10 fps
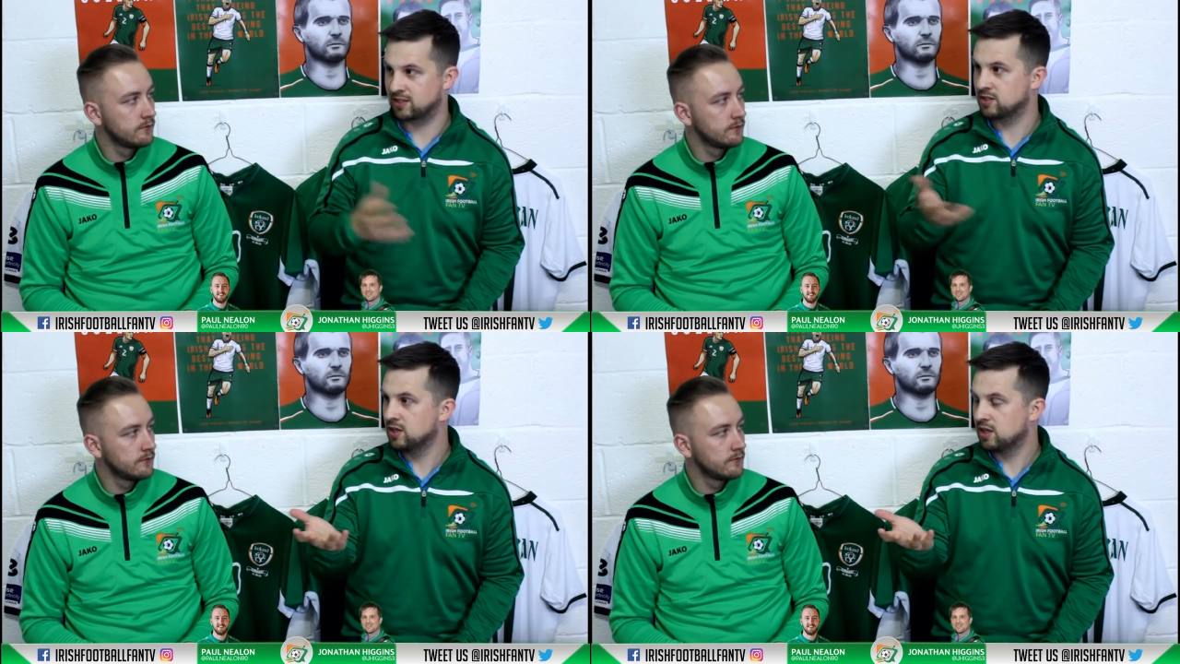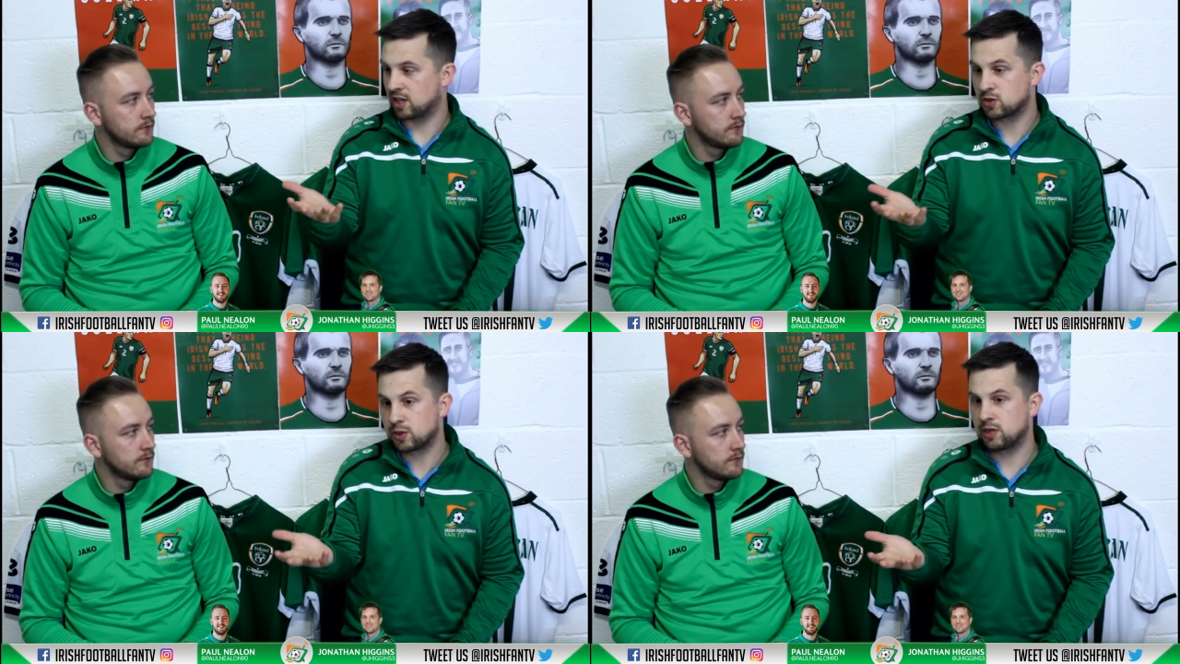Speaker 1: that's
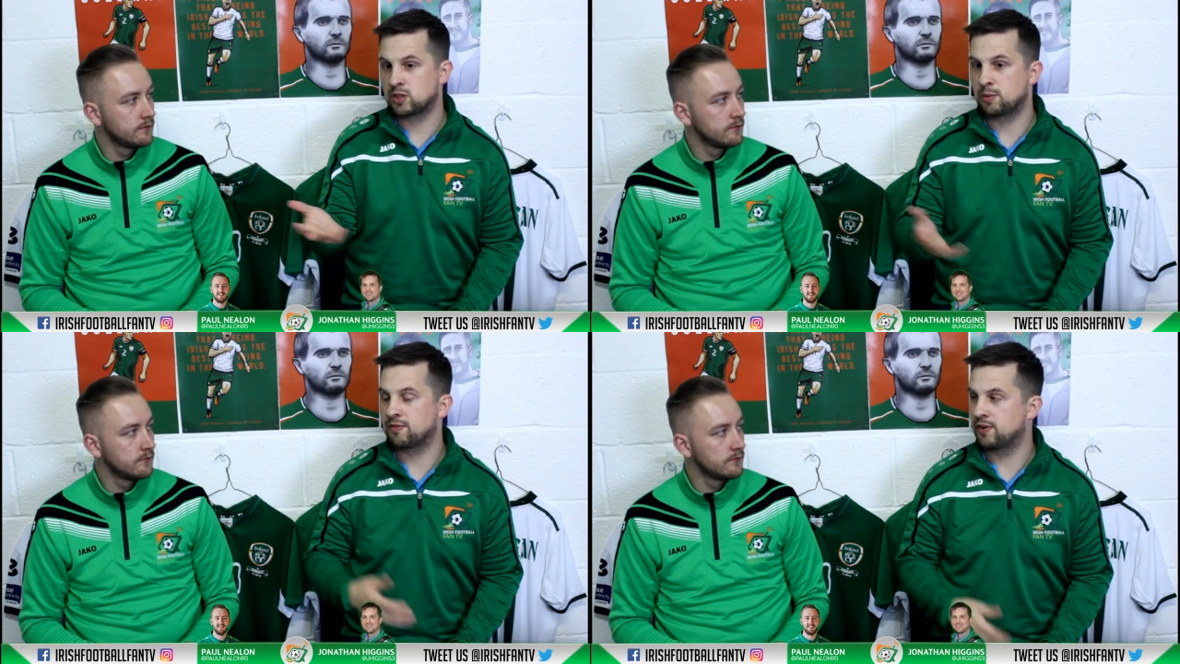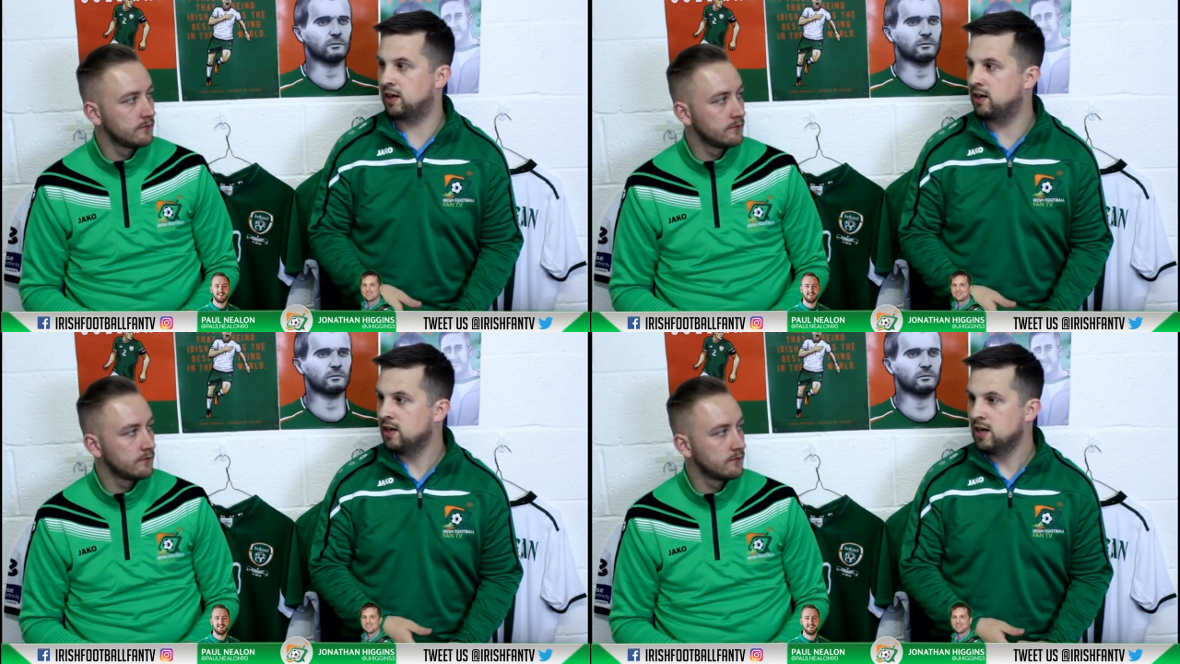that's what he. To be
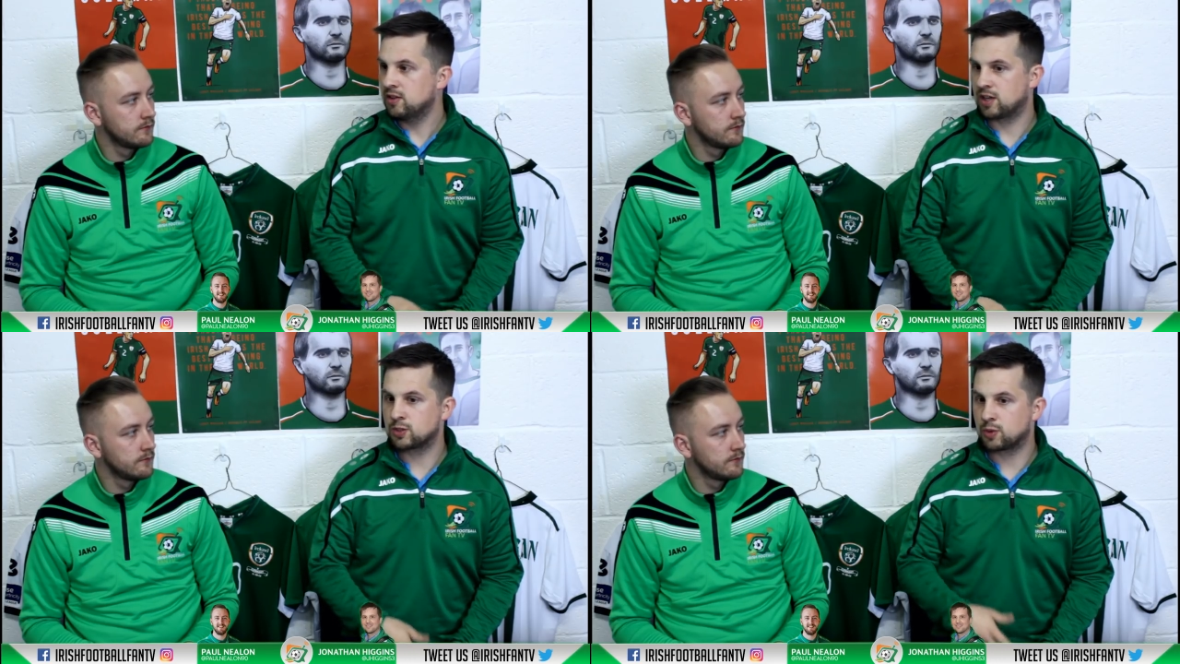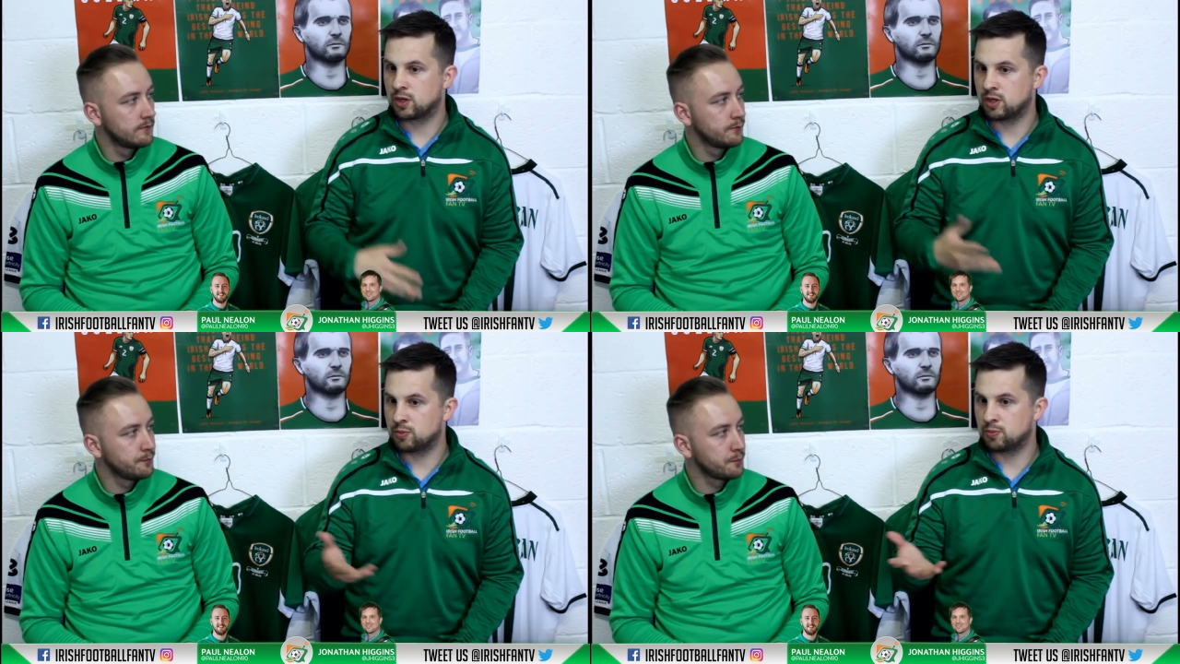fair, that's
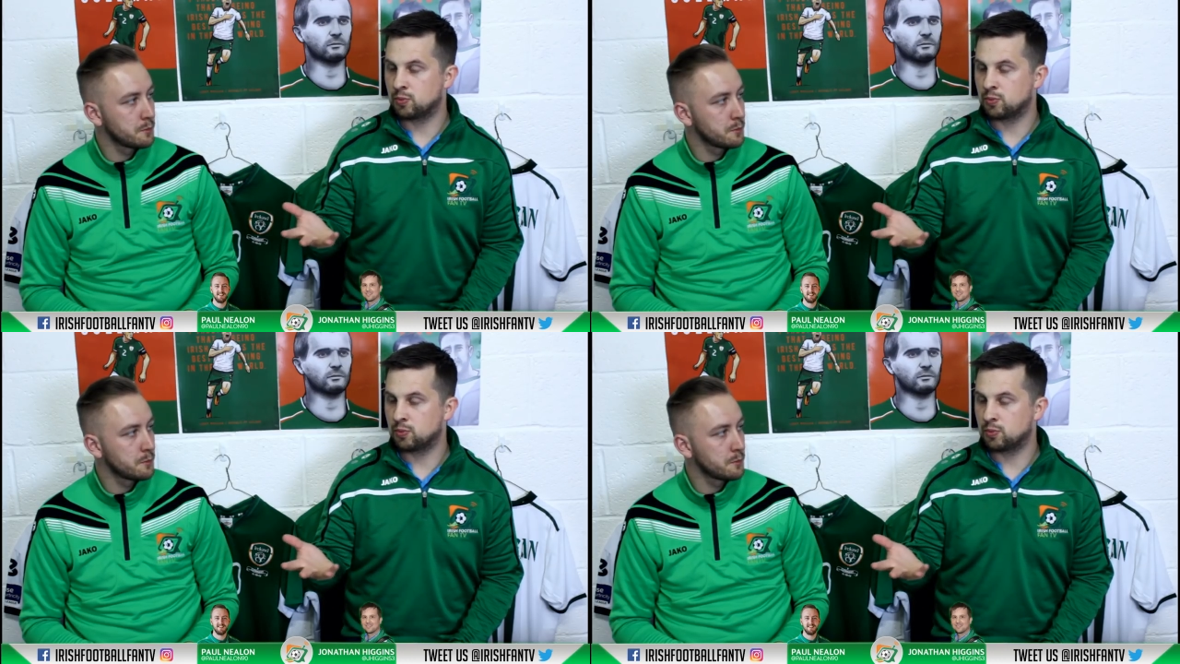what he.